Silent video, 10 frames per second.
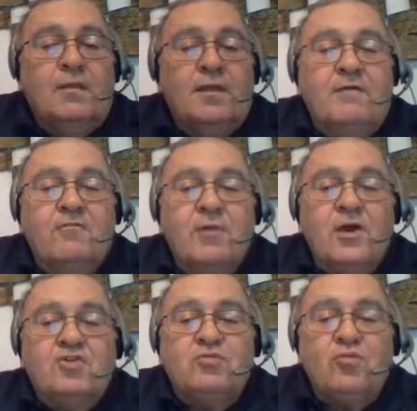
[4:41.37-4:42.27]
The
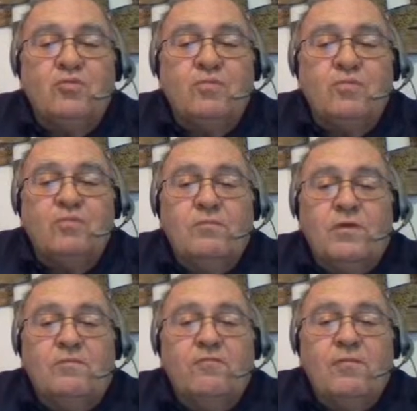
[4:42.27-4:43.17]
information
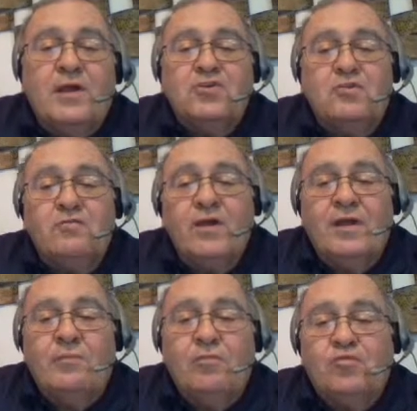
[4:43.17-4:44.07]

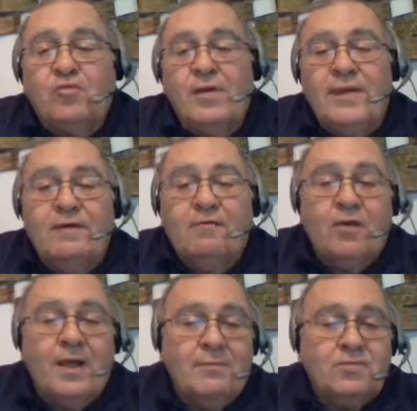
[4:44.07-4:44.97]
available to make
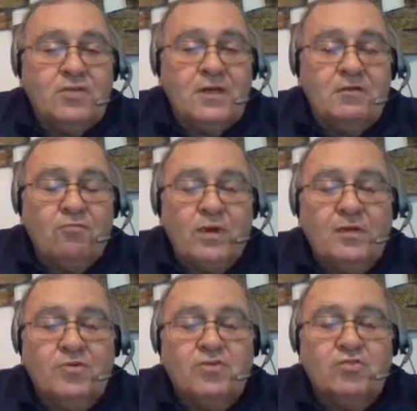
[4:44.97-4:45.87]
crime scene
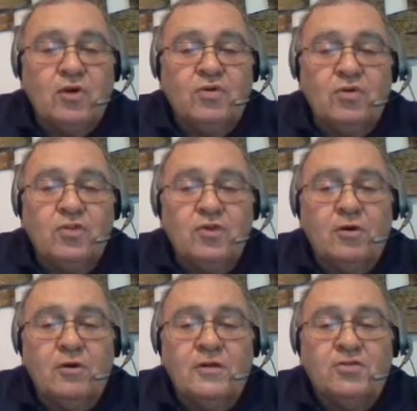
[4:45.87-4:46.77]
reconstruction
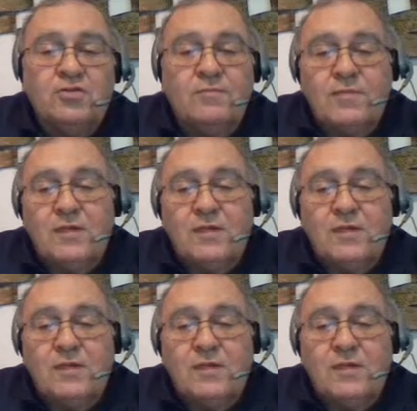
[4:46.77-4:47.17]
theories